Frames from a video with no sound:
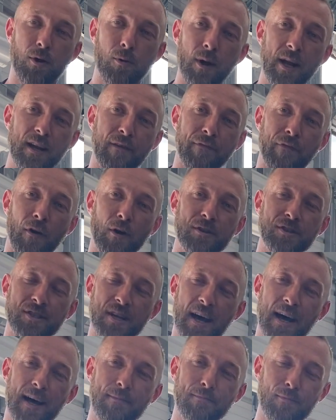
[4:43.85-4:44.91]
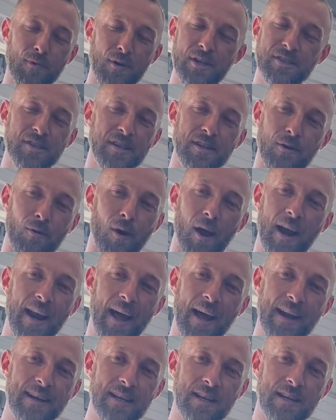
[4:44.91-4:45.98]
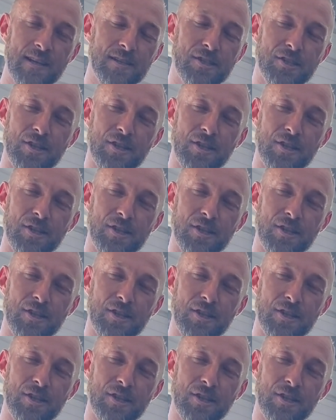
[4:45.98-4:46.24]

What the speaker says: quick the first time wasn't the right idea.